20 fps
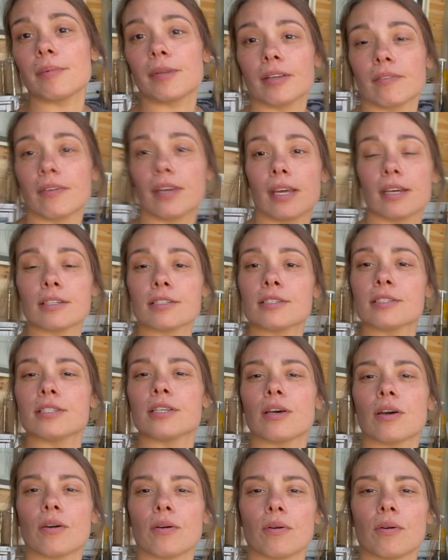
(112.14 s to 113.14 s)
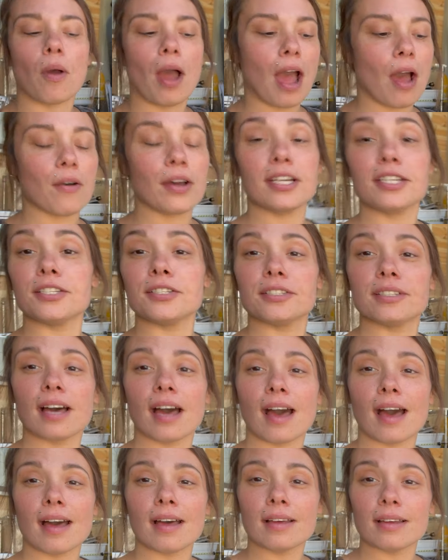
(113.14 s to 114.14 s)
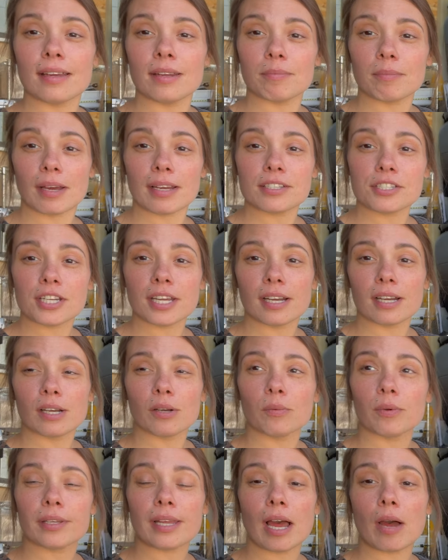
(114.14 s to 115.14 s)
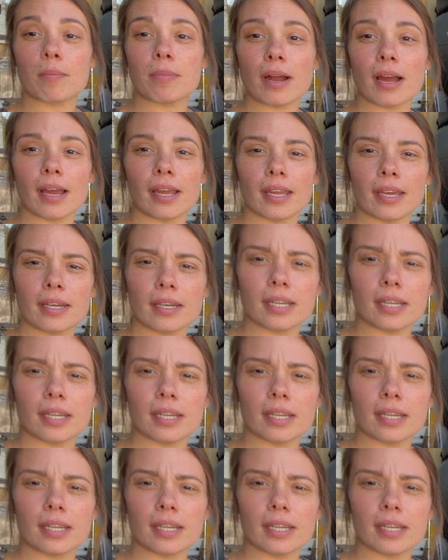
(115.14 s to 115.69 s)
in the van. So how I do that in my chair without Brian